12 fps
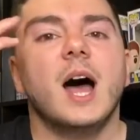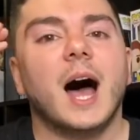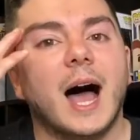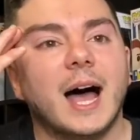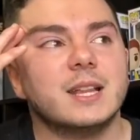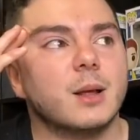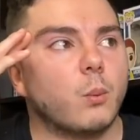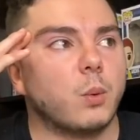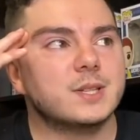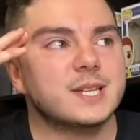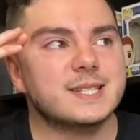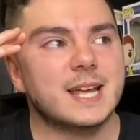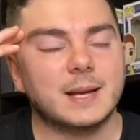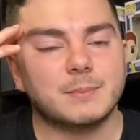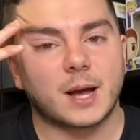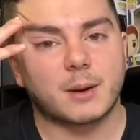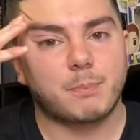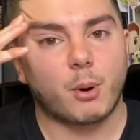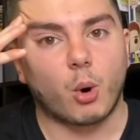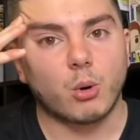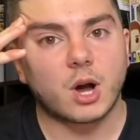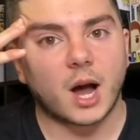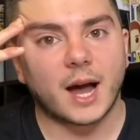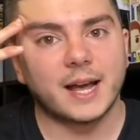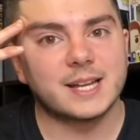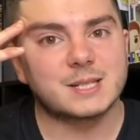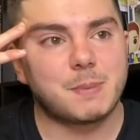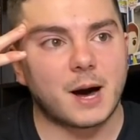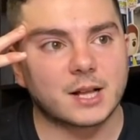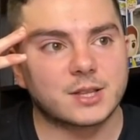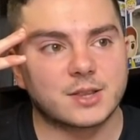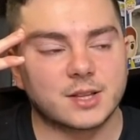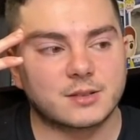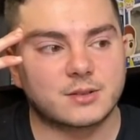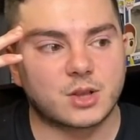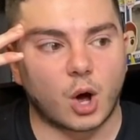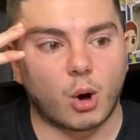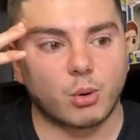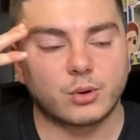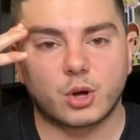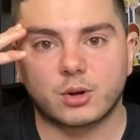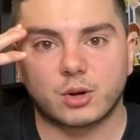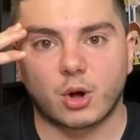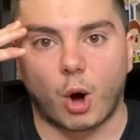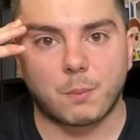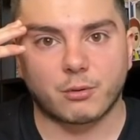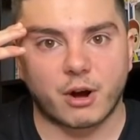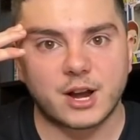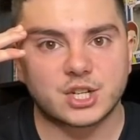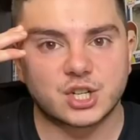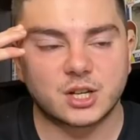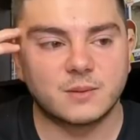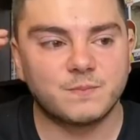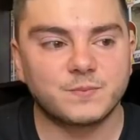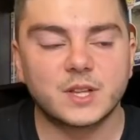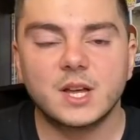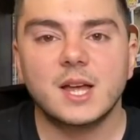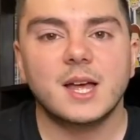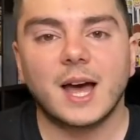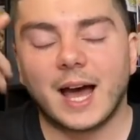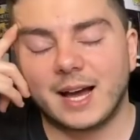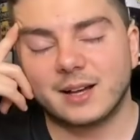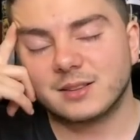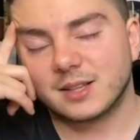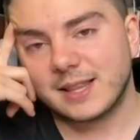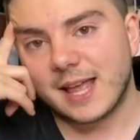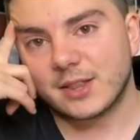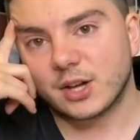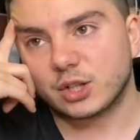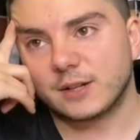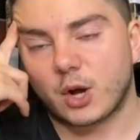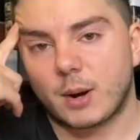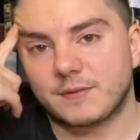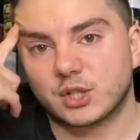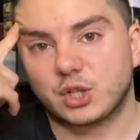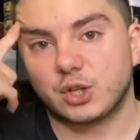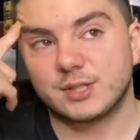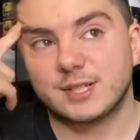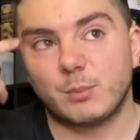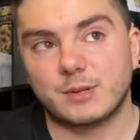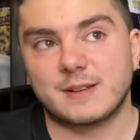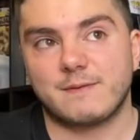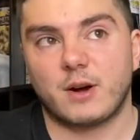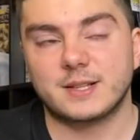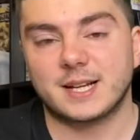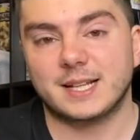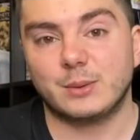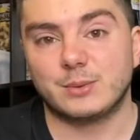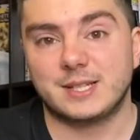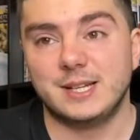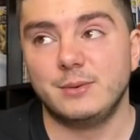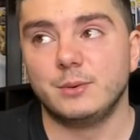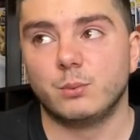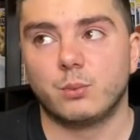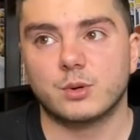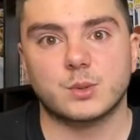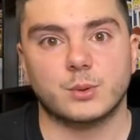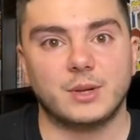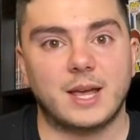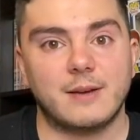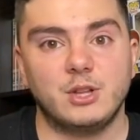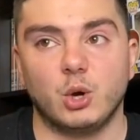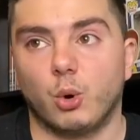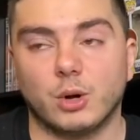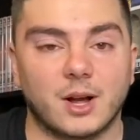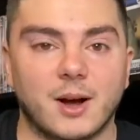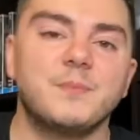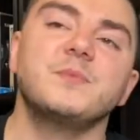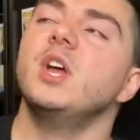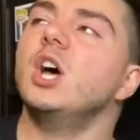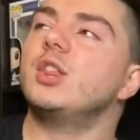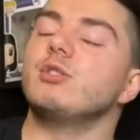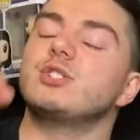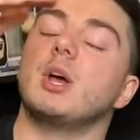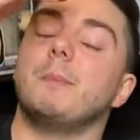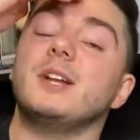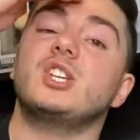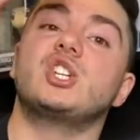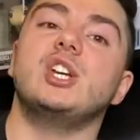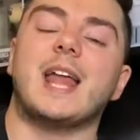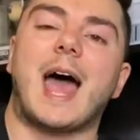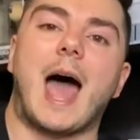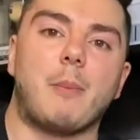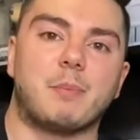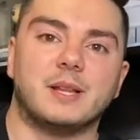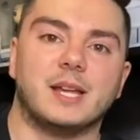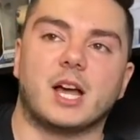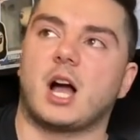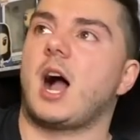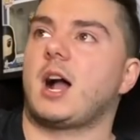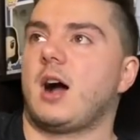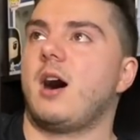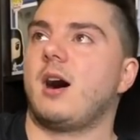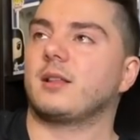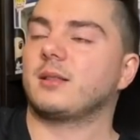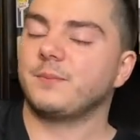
And what's his name? Like, Paul guy is part of the whole operation. And now they're gonna go after Konstantin once they find out he was the one who gave the order. There's so much shit happening, I can't.